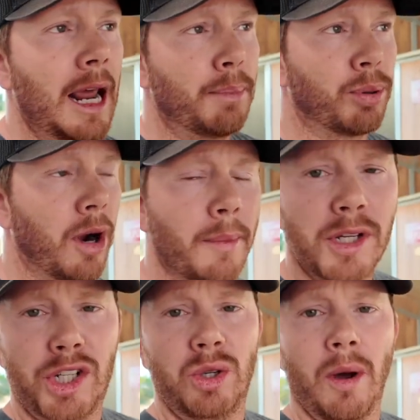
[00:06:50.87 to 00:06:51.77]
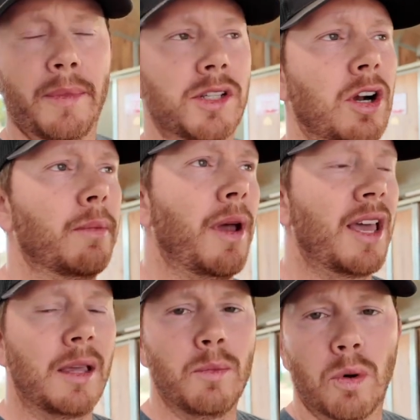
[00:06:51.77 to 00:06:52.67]
I promise you, I'm going to start
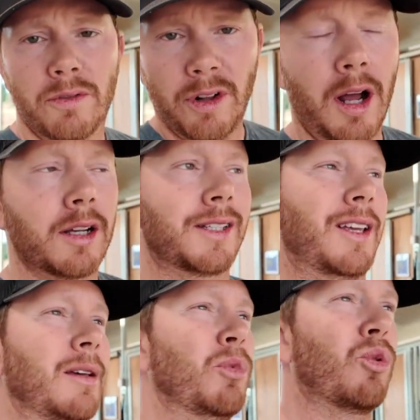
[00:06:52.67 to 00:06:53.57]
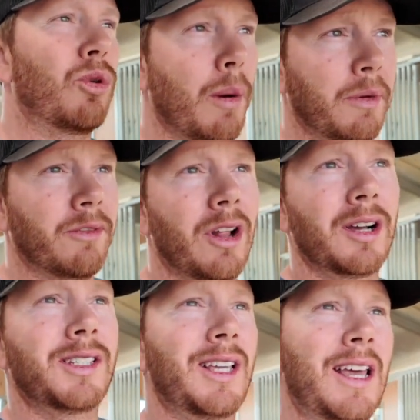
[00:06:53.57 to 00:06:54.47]
making more vlogs again, more roping
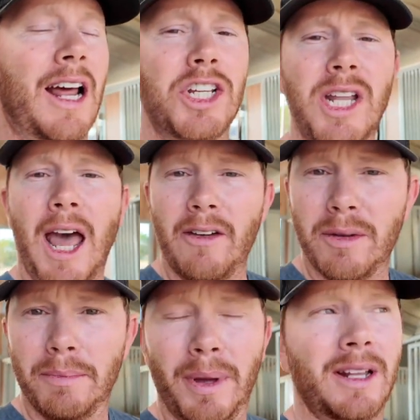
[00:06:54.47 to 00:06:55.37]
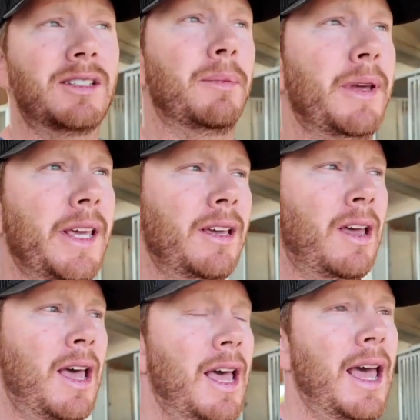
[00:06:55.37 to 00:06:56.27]
vlogs again. I just haven't been to many.
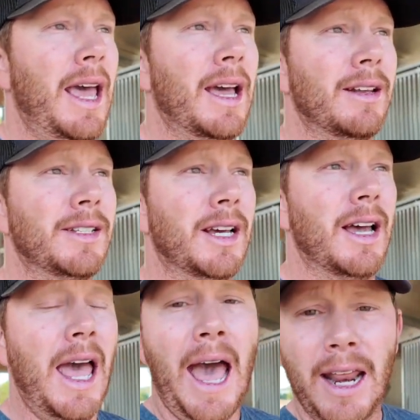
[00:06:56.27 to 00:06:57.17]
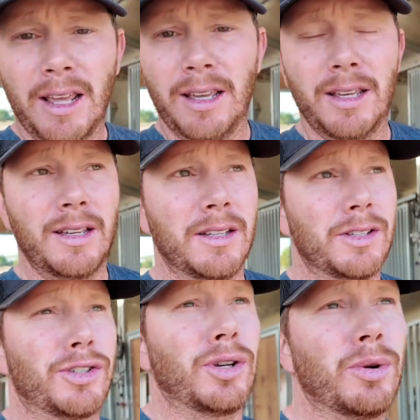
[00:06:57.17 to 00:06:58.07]
And Addie
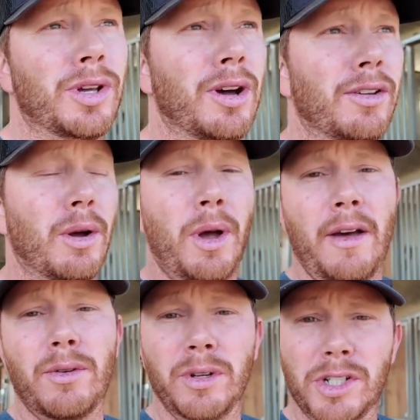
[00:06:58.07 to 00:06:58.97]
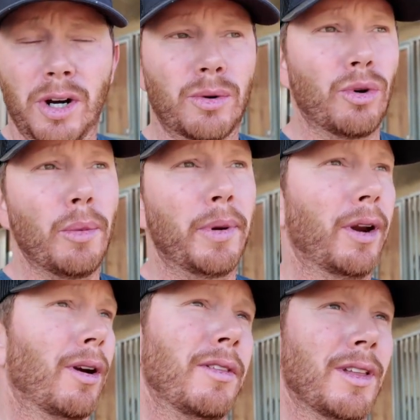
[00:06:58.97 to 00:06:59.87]
is so young that we haven't really started
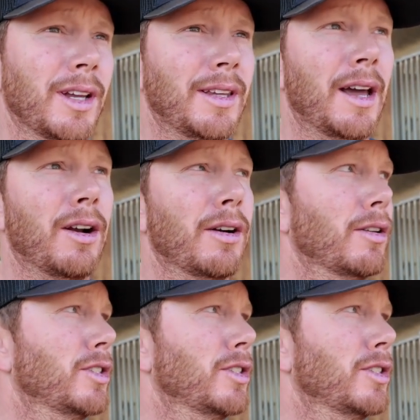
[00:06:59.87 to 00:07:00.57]
roping or anything like that on her.